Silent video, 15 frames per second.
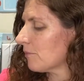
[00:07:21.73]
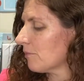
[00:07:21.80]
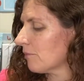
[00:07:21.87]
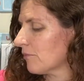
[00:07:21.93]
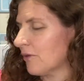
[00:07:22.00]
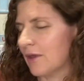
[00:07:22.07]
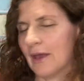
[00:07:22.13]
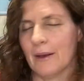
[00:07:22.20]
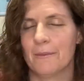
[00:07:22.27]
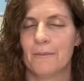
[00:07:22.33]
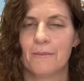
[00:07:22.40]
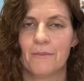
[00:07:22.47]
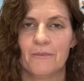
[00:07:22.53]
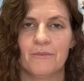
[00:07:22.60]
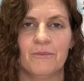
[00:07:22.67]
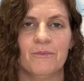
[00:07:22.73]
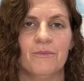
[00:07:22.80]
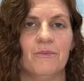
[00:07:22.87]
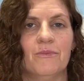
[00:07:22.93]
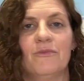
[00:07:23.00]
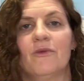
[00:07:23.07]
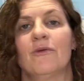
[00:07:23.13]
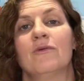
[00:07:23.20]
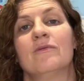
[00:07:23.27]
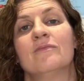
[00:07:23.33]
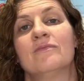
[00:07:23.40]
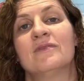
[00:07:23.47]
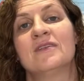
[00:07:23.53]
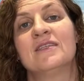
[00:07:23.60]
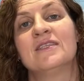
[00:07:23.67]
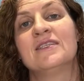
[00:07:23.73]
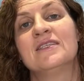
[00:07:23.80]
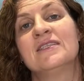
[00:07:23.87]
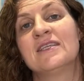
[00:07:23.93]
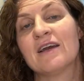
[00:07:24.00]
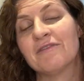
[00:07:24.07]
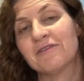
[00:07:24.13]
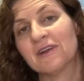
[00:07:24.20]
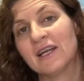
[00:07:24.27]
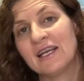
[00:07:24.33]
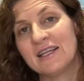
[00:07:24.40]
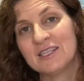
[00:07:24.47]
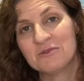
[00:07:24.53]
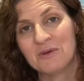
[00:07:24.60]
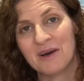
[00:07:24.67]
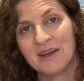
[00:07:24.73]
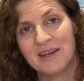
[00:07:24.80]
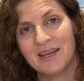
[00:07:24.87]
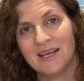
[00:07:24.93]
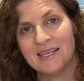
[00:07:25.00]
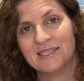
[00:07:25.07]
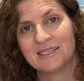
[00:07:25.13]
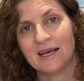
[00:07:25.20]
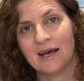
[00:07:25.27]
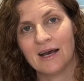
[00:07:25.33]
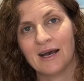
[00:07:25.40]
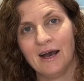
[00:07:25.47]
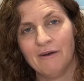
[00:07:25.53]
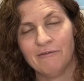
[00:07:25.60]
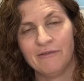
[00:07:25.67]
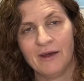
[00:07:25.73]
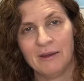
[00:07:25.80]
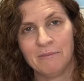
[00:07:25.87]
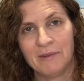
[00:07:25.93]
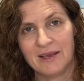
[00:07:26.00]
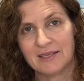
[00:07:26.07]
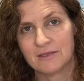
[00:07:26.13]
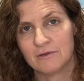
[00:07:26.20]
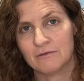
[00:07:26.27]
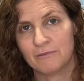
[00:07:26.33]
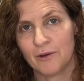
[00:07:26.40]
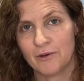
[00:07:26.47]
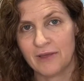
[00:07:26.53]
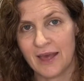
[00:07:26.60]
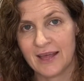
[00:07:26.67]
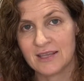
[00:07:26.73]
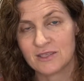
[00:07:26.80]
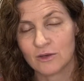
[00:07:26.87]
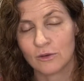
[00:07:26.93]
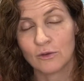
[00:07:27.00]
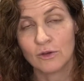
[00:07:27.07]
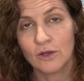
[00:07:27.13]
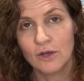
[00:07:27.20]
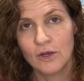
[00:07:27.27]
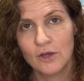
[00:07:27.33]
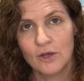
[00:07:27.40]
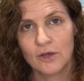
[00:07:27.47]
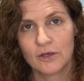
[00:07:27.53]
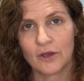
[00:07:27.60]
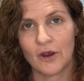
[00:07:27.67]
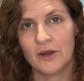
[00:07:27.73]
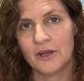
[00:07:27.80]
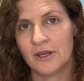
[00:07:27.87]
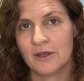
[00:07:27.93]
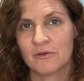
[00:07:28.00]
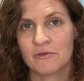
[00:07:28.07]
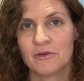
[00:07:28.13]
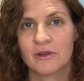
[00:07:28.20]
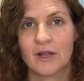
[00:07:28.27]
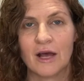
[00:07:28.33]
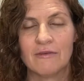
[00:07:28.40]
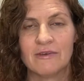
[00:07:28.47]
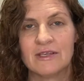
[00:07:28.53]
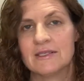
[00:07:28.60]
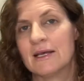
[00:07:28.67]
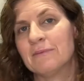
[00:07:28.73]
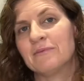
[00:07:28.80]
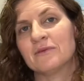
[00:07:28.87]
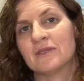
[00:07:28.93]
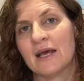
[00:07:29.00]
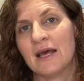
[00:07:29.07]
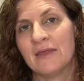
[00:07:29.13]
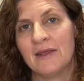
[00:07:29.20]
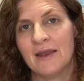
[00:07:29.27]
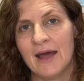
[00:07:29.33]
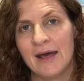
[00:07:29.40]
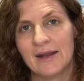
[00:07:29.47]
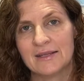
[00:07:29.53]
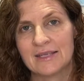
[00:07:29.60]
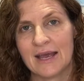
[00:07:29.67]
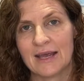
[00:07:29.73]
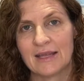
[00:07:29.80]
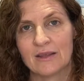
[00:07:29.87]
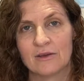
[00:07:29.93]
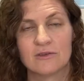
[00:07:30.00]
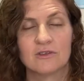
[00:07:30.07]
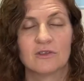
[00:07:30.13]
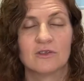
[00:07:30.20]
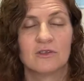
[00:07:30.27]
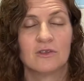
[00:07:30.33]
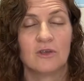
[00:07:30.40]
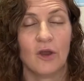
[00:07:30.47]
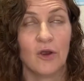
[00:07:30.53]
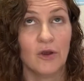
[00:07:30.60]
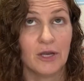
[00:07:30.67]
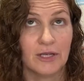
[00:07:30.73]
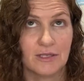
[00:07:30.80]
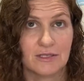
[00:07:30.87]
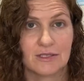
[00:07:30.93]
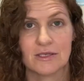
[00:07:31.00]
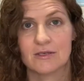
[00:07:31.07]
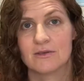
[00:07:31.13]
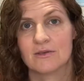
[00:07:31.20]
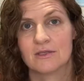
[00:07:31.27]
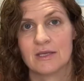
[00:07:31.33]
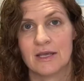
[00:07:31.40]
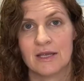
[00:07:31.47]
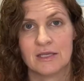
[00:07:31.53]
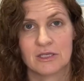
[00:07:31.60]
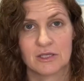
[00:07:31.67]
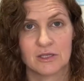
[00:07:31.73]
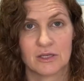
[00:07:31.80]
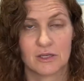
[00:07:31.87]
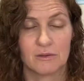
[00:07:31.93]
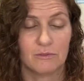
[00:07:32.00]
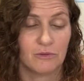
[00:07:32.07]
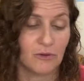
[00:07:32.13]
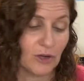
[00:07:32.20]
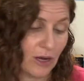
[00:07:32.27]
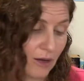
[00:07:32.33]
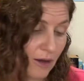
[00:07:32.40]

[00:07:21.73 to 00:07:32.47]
So yeah, so definitely this one is a fun mix of both hands-on coding and real life examples, and then how to take those coding skills into the computer